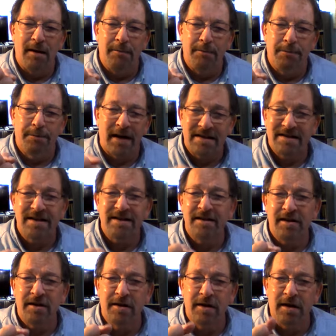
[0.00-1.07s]
president
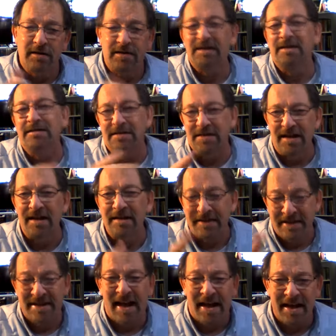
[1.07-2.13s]
or the
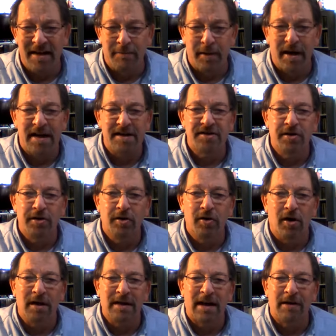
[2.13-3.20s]
executive branch could
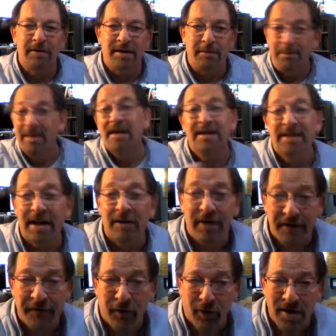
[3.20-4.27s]
call out the military
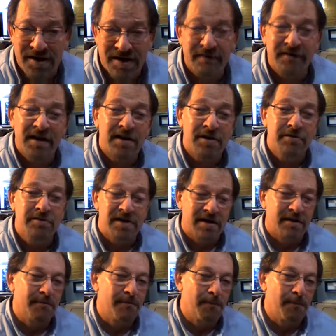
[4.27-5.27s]
force of the Union